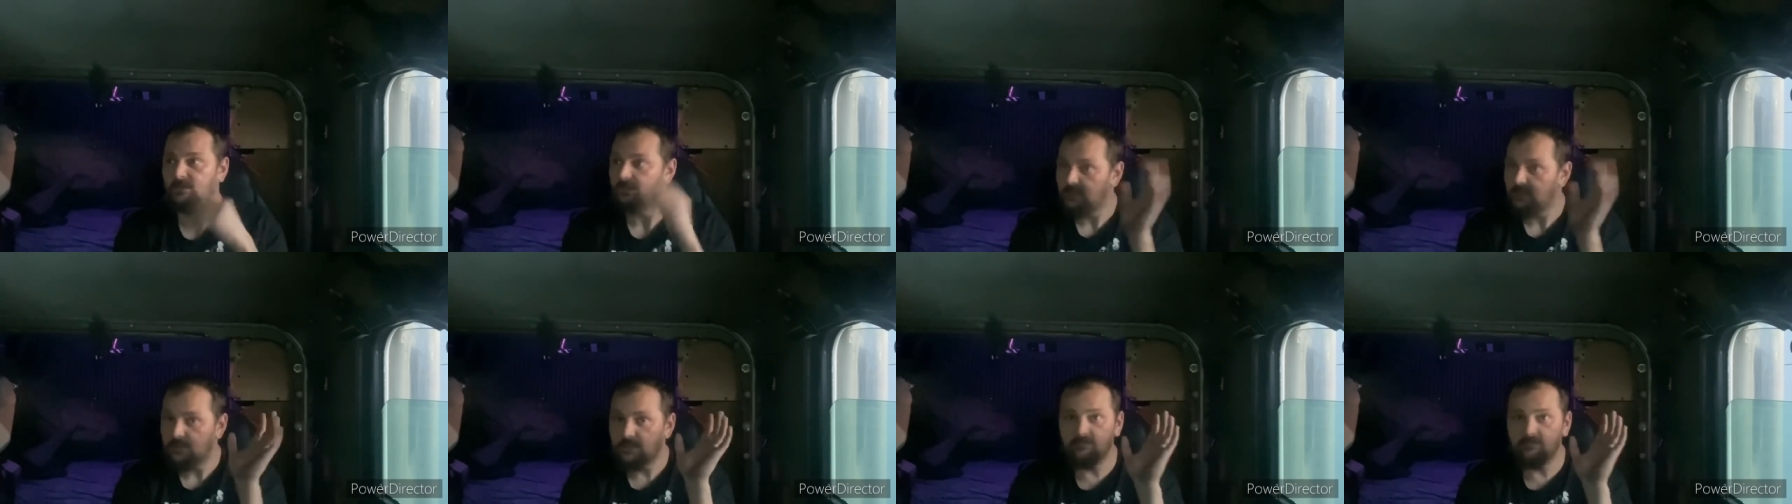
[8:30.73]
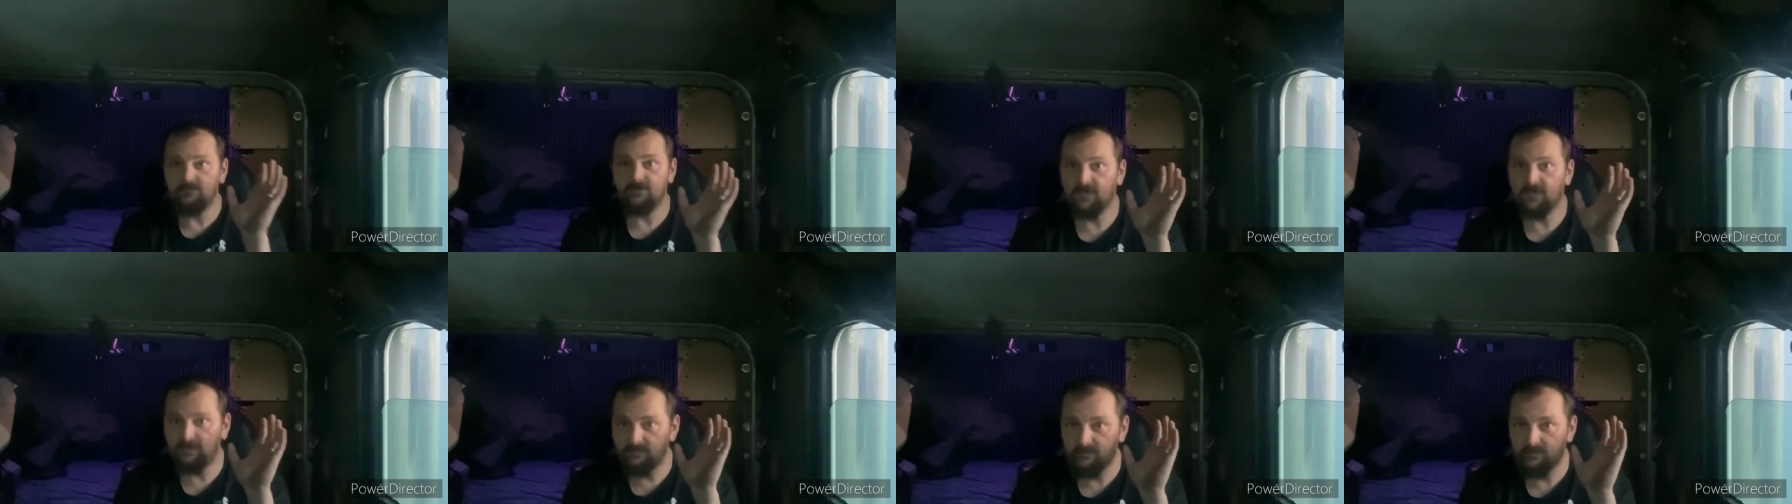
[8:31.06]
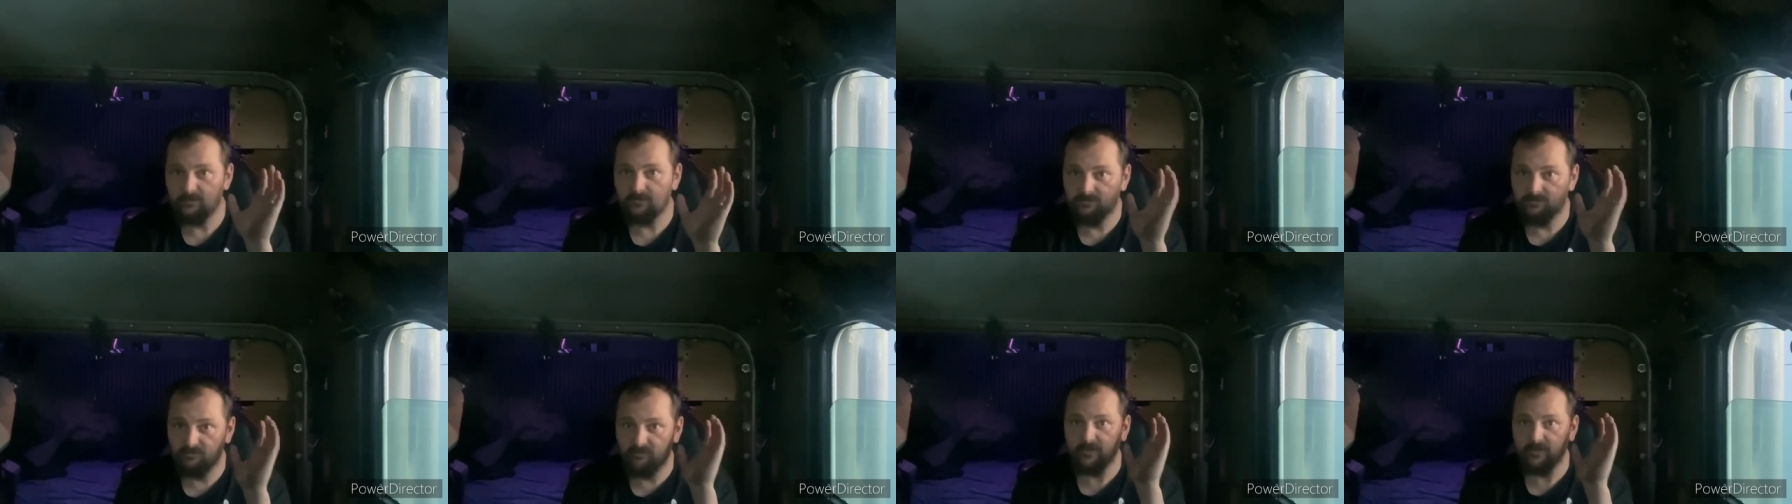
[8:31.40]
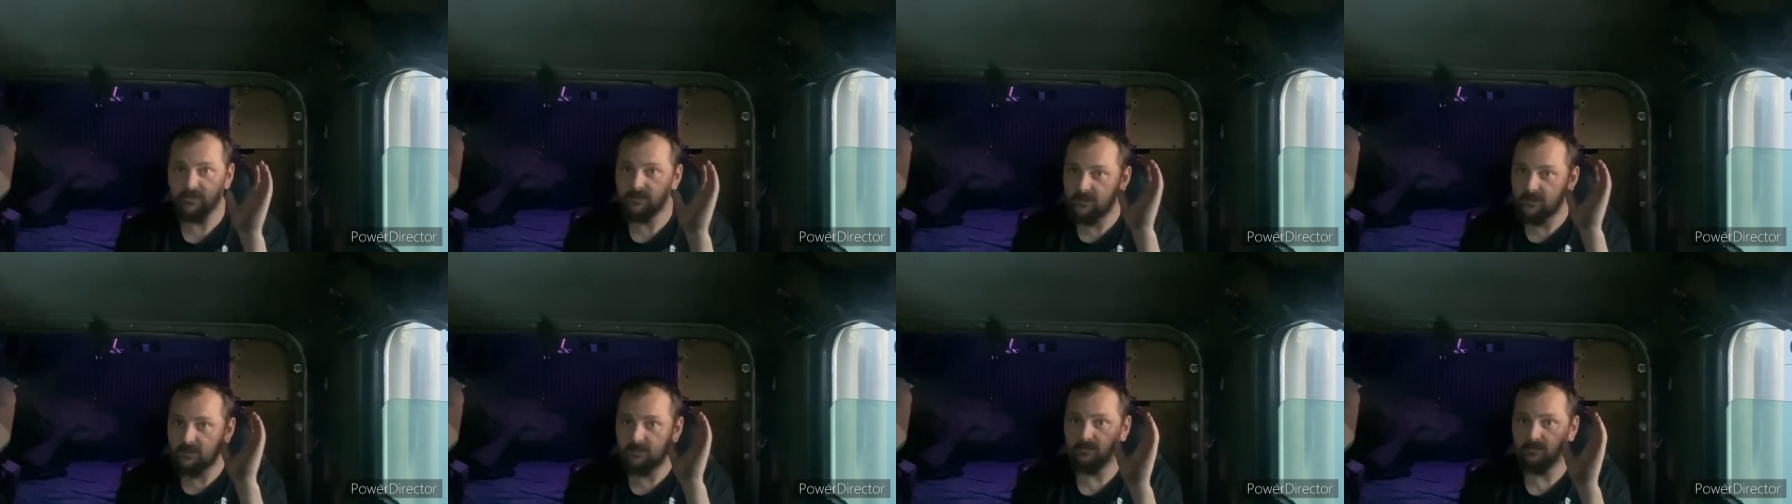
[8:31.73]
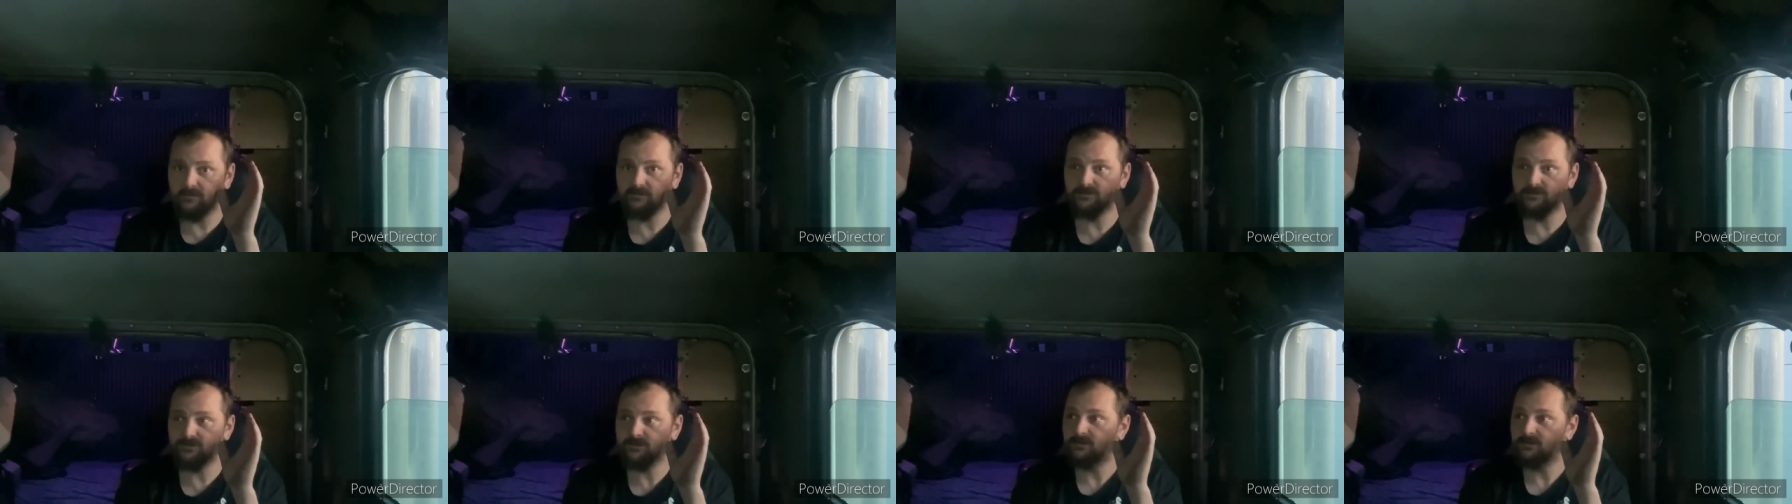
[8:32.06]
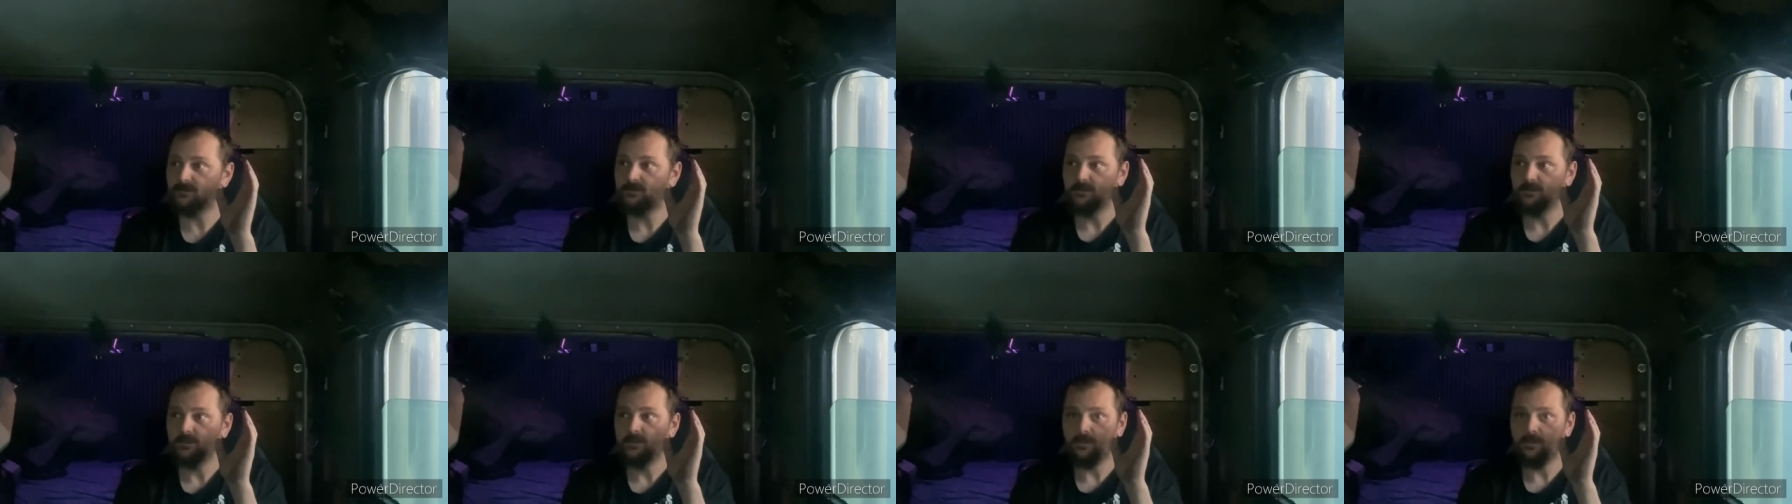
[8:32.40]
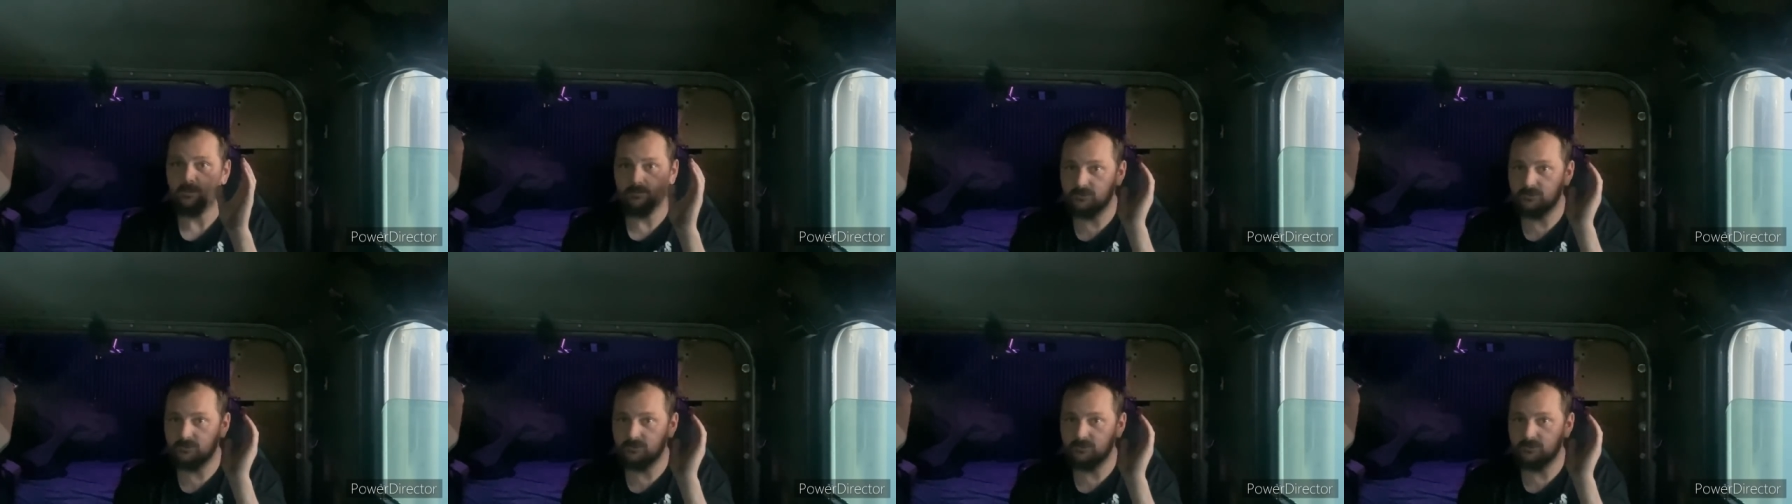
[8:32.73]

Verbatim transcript: even after three years are